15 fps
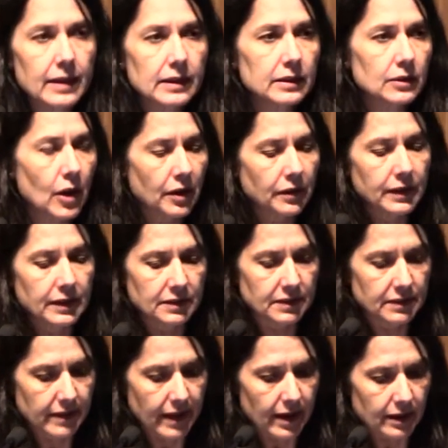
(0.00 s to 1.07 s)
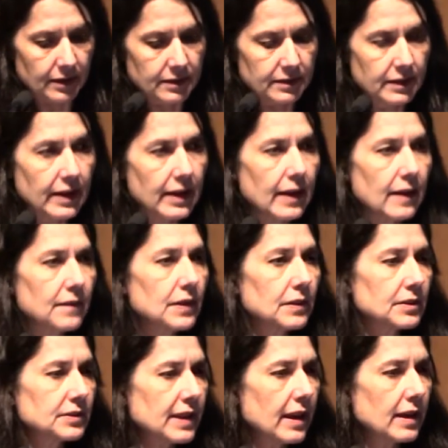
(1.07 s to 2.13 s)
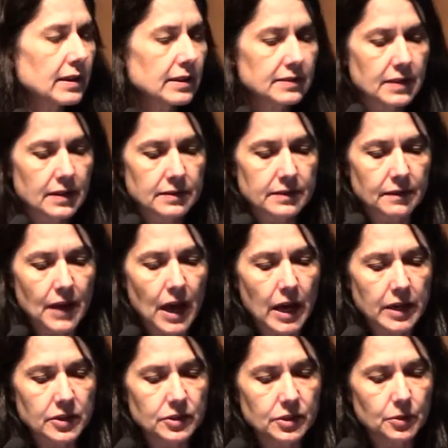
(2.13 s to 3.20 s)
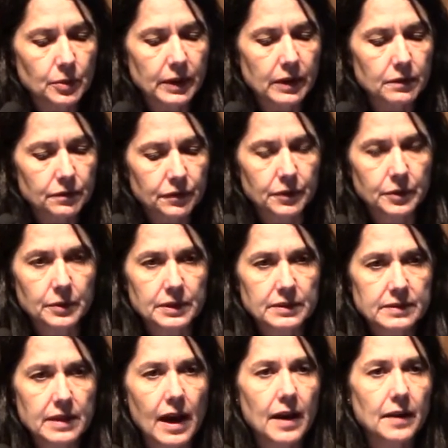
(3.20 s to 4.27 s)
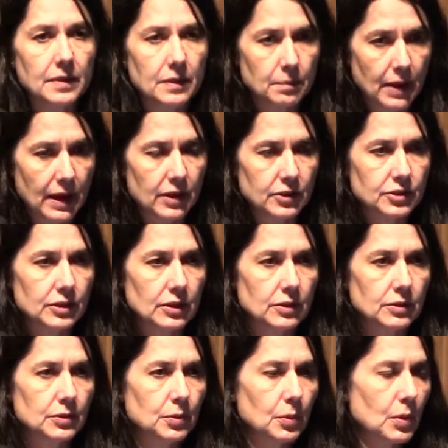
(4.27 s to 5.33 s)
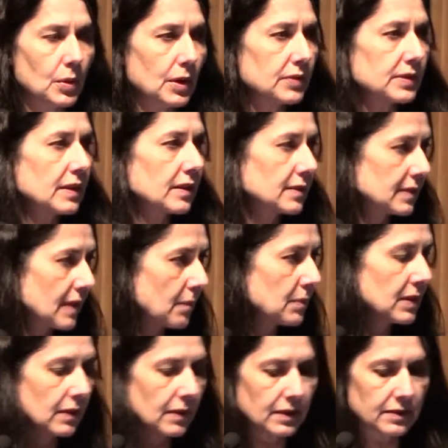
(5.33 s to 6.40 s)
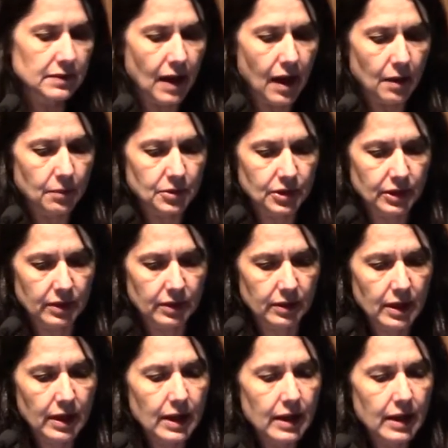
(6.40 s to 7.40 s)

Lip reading: And in all these states, if there's any sense of undue influence on the patient towards accepting this option,